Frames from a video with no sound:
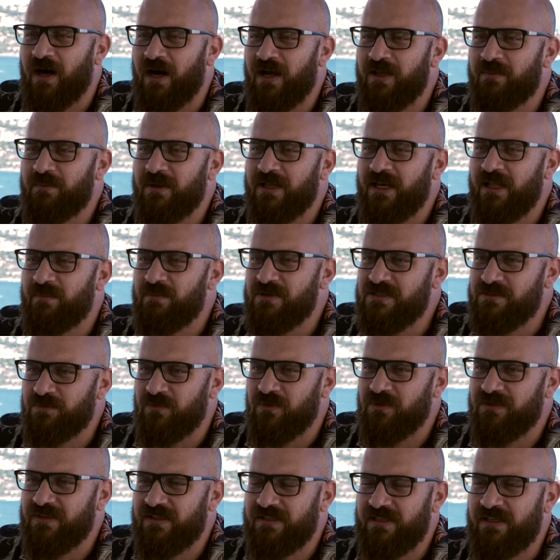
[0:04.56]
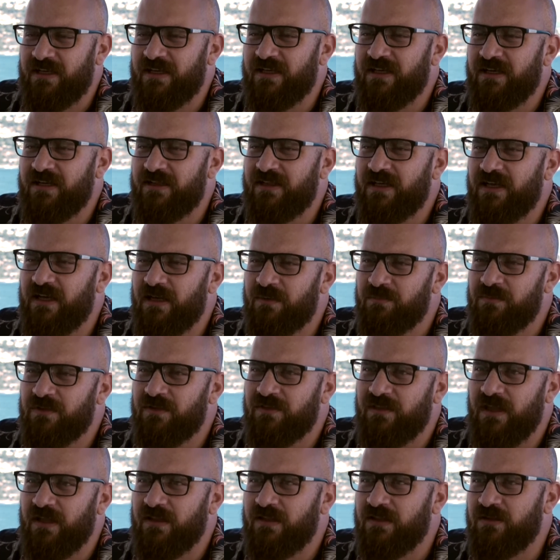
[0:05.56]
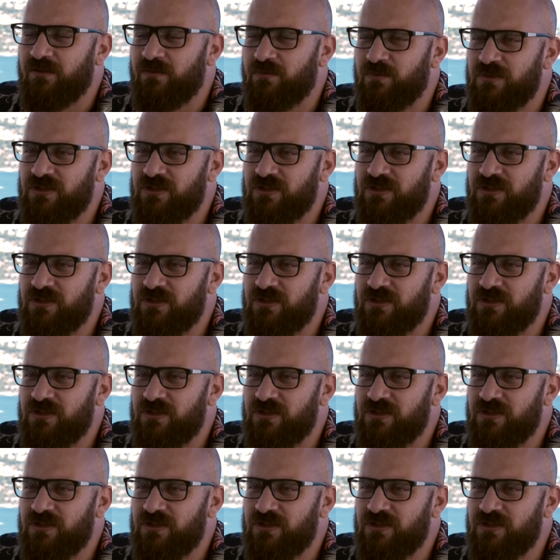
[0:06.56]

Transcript: Hi, my name is Mortada Ayad. I'm the Technical